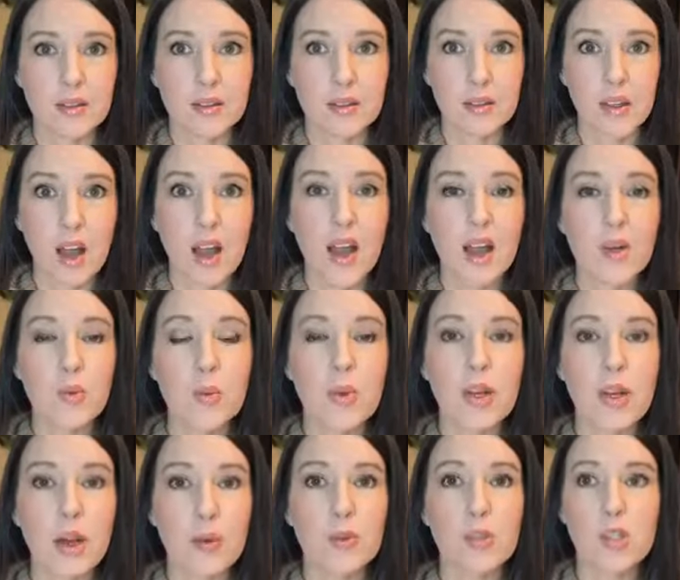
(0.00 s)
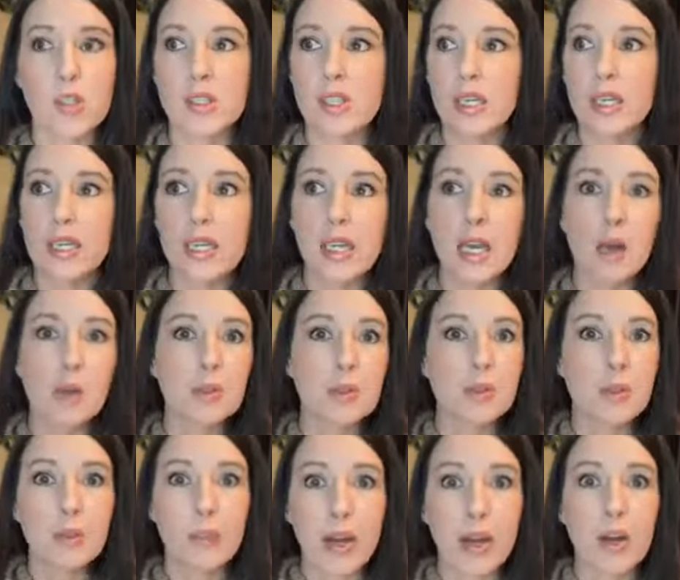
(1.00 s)
God would help just like he helps me
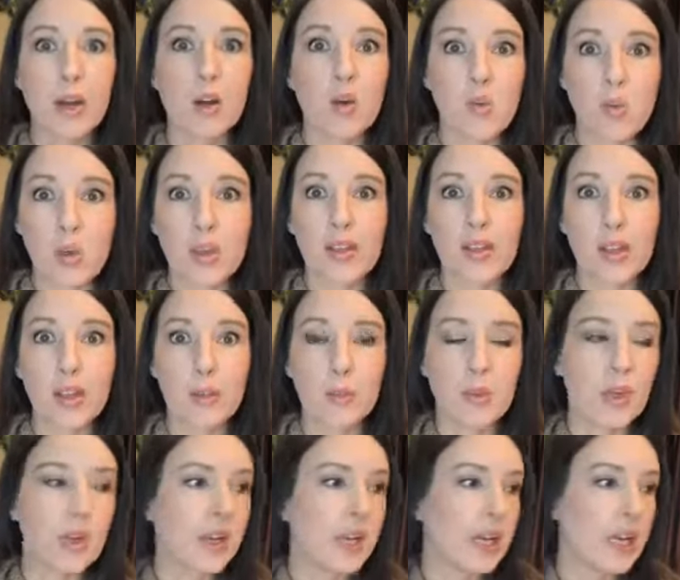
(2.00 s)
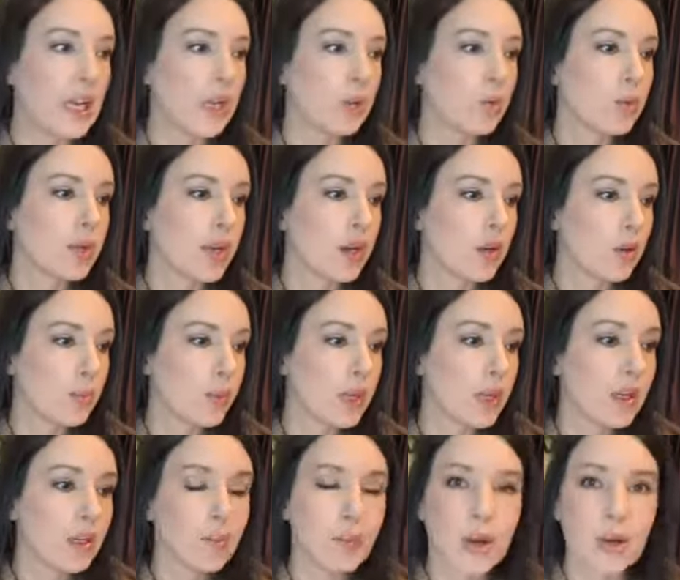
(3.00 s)
parent with them, he would help me
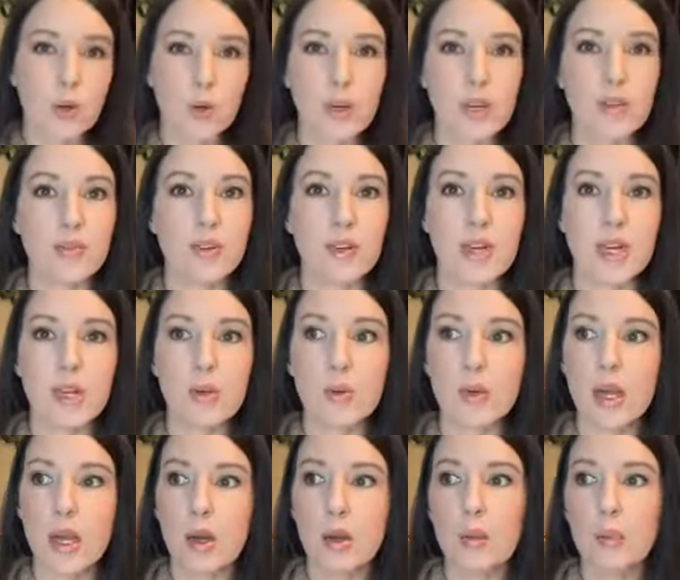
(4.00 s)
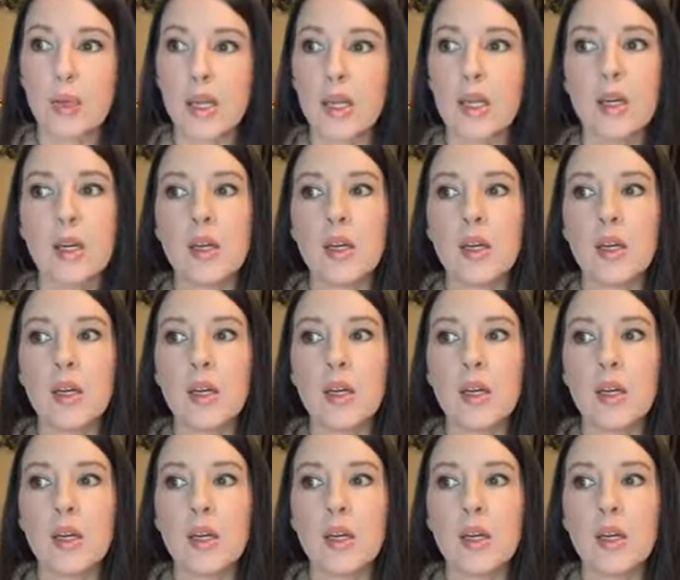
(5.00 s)
in my grief and he would help me,